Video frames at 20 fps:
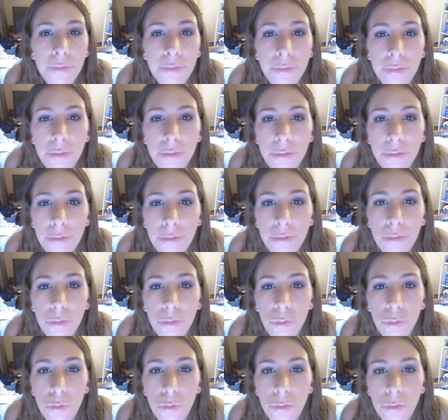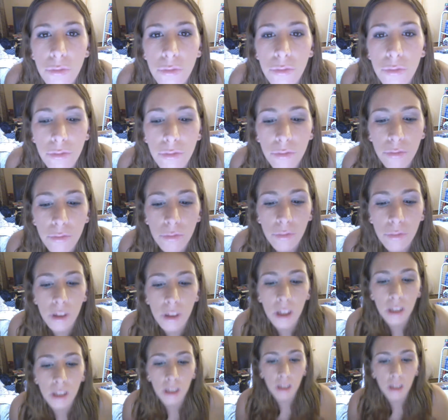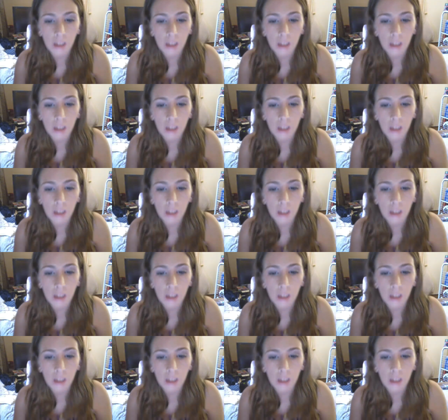(silence)